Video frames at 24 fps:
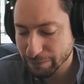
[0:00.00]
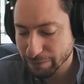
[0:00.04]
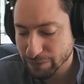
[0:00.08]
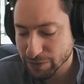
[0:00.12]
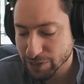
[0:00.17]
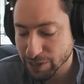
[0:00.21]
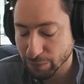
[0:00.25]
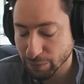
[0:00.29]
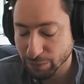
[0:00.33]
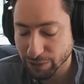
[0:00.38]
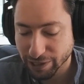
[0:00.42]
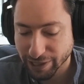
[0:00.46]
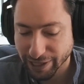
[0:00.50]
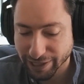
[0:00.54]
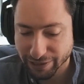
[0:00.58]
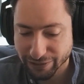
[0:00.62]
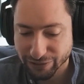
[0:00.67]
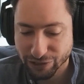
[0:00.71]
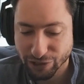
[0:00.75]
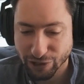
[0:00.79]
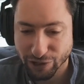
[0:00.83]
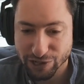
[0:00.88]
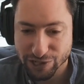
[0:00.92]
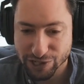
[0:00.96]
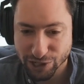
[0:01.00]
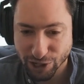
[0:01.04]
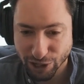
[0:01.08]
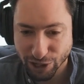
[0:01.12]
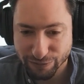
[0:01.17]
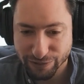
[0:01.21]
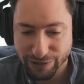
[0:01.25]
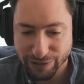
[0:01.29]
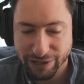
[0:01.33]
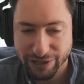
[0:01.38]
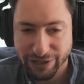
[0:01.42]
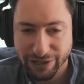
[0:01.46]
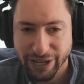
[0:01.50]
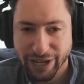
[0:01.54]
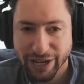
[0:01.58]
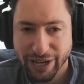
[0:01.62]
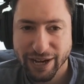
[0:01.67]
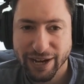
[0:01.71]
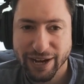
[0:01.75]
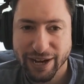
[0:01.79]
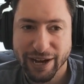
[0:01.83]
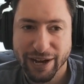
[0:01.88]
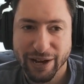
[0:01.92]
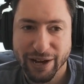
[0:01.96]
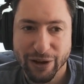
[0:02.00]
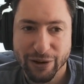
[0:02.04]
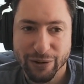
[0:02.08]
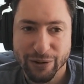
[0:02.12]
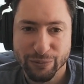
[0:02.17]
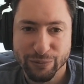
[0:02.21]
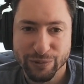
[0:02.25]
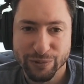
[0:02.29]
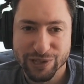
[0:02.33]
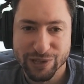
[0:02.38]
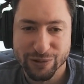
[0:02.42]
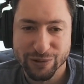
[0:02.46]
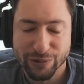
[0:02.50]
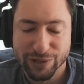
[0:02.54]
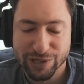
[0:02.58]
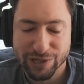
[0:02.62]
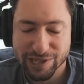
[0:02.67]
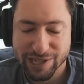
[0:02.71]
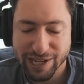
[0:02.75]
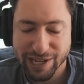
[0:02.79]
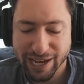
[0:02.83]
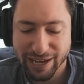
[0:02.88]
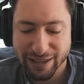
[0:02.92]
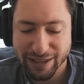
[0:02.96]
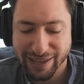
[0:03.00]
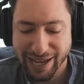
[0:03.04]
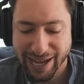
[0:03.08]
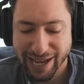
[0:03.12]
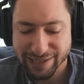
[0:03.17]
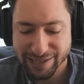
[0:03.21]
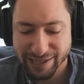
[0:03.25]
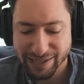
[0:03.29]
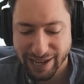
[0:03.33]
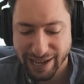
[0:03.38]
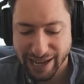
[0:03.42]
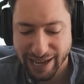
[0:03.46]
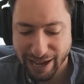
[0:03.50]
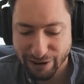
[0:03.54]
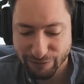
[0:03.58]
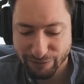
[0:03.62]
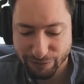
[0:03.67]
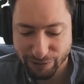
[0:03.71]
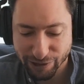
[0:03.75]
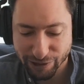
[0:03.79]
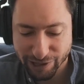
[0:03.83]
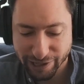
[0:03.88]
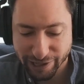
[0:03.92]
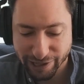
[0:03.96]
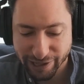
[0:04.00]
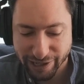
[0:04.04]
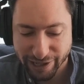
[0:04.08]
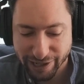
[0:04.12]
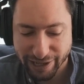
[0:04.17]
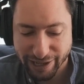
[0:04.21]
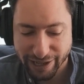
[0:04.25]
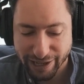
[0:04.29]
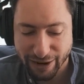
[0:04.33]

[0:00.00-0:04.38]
Someone like Curtis Yarvin would say that every